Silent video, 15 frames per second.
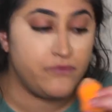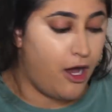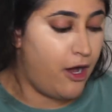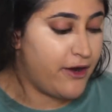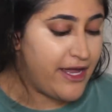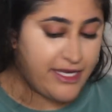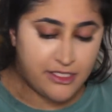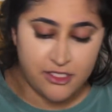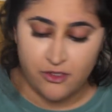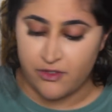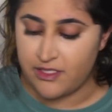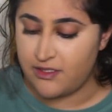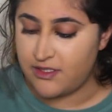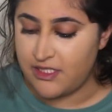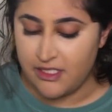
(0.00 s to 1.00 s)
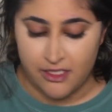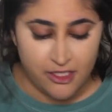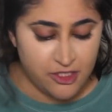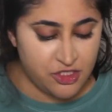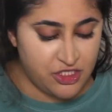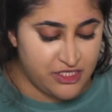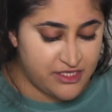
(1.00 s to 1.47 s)
Okay, so
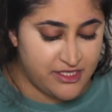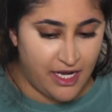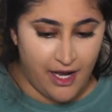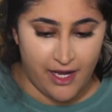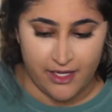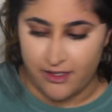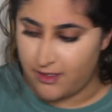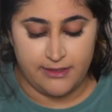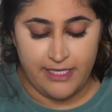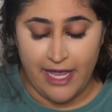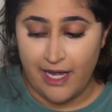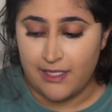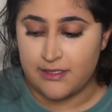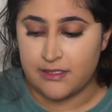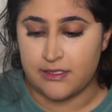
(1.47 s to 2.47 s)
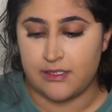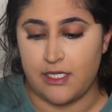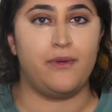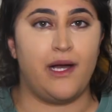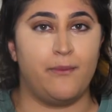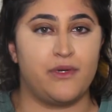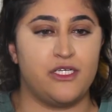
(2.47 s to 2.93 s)
concealer, she's done. Next,
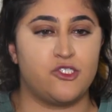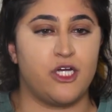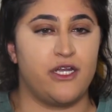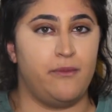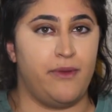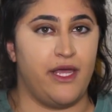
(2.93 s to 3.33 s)
I'm gonna try to